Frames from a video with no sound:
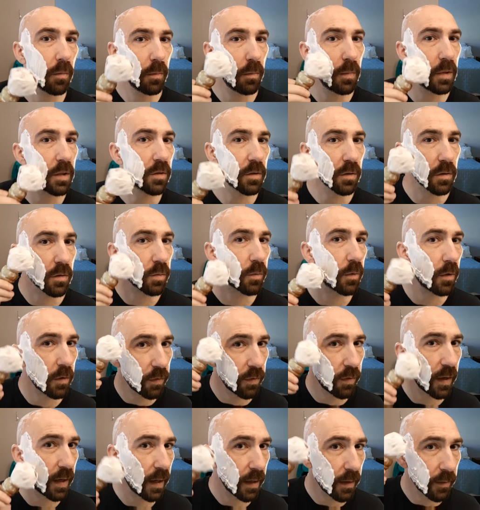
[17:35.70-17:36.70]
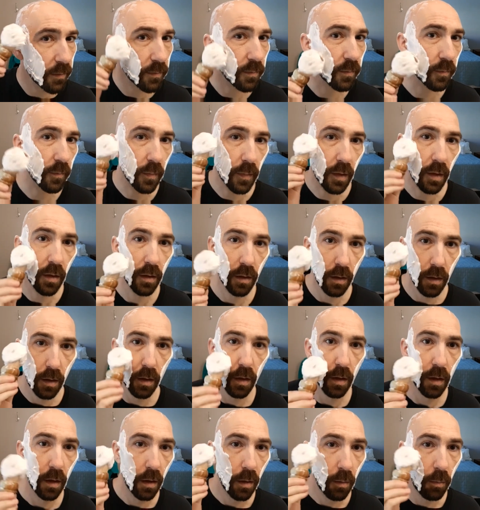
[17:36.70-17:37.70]
Mitchell's Wool Fat,
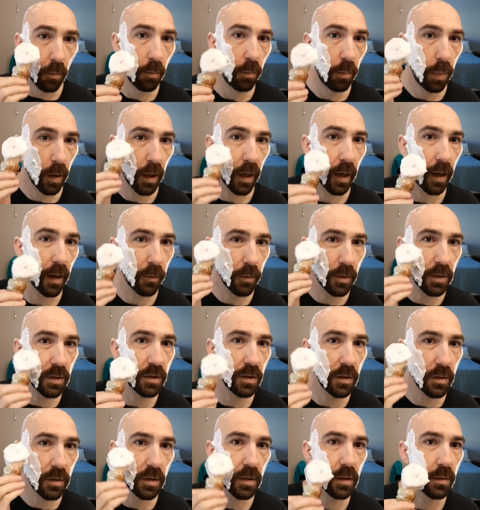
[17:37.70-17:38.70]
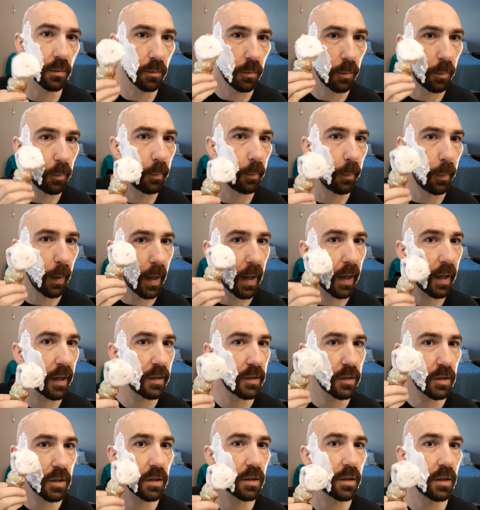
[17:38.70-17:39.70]
but I was using
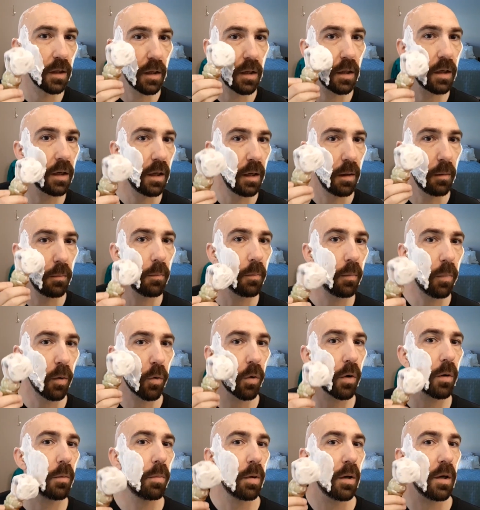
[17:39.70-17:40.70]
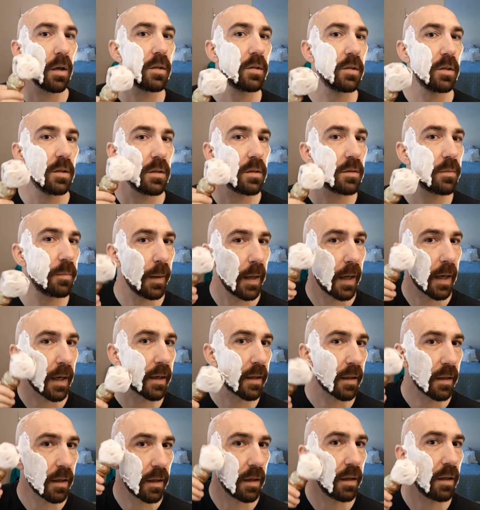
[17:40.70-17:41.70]
badger and boar brushes
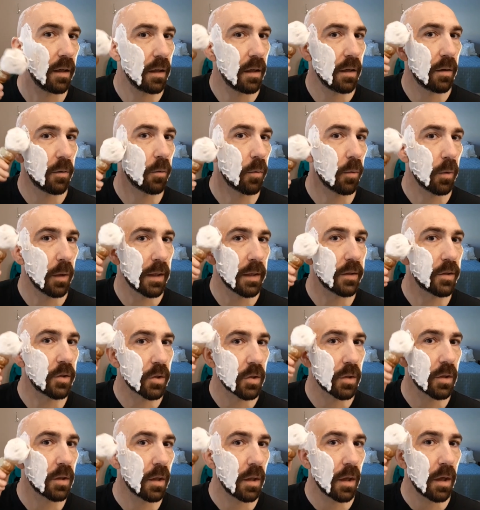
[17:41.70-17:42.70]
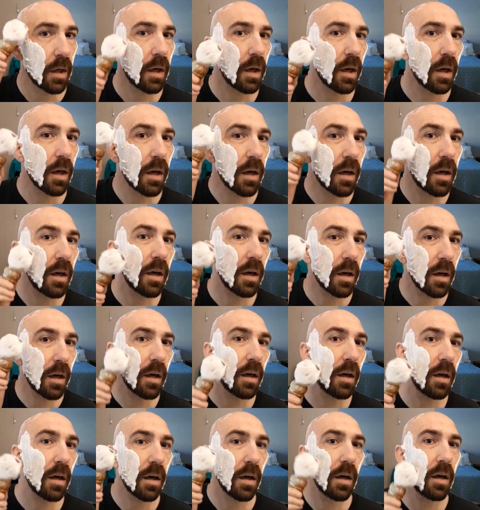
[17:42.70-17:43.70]
back then, which
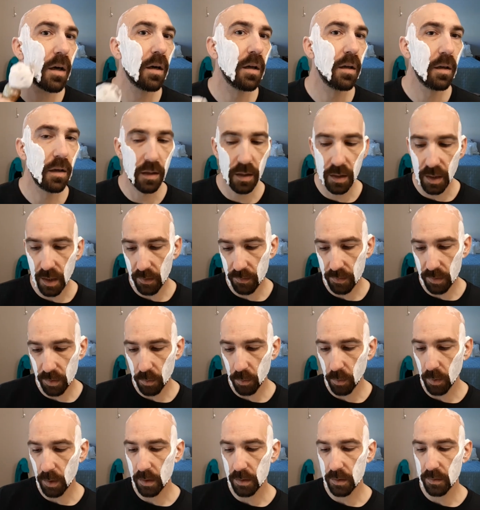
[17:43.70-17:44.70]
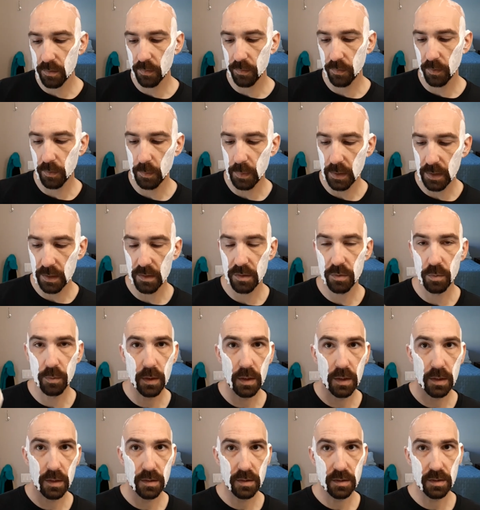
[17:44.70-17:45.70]
never worked for me as
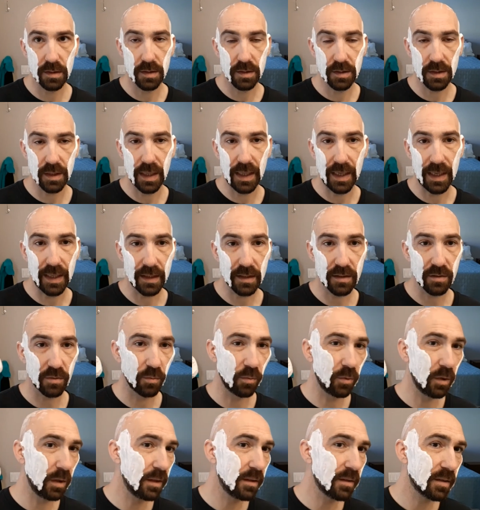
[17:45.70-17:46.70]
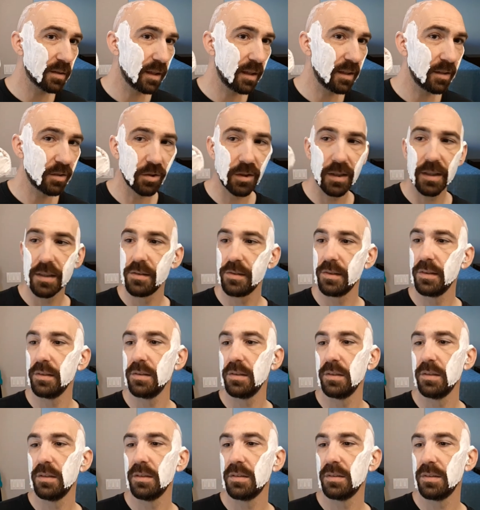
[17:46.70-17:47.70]
well as synthetics. Once I
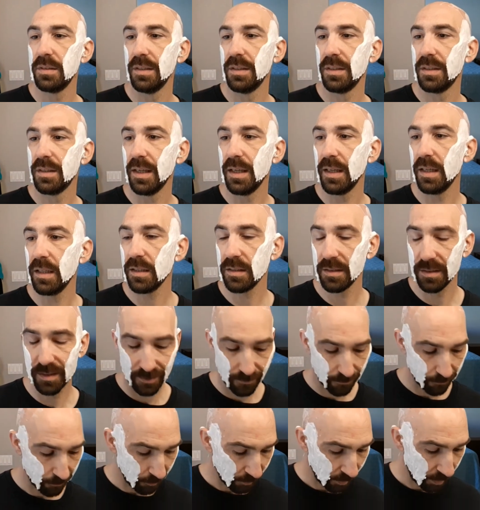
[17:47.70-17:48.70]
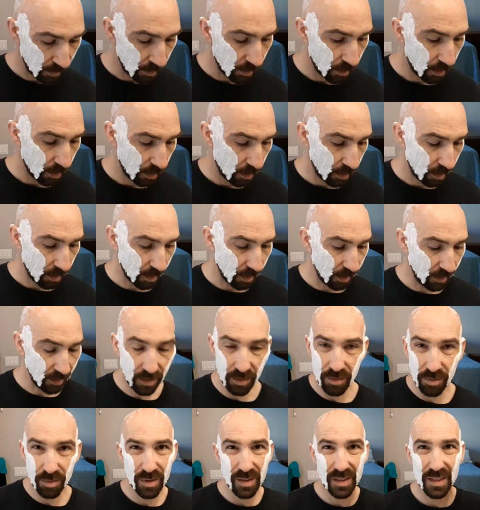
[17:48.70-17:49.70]
transitioned to synthetics, I
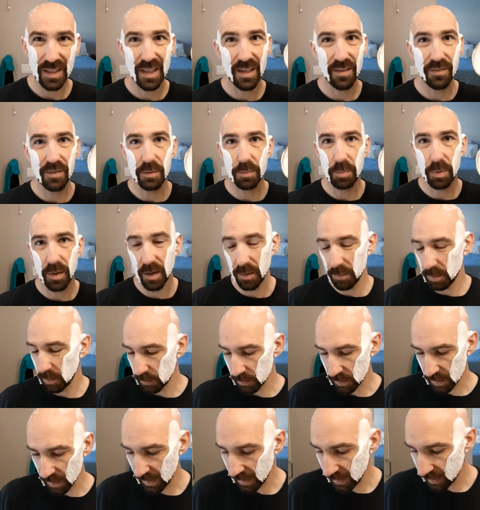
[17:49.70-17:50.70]
didn't really have any problems